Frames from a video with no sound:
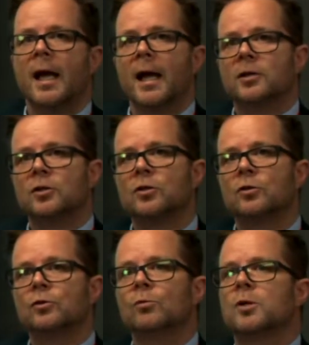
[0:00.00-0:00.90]
and
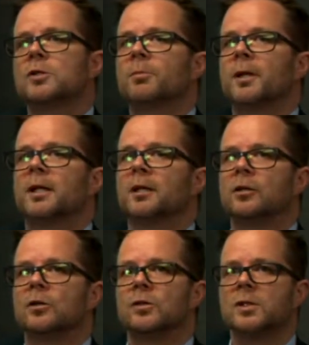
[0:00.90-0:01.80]
2, what's been
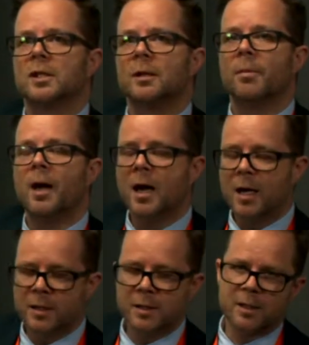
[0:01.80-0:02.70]
used in the
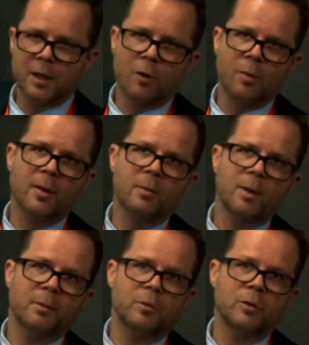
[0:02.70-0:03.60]
past to help other people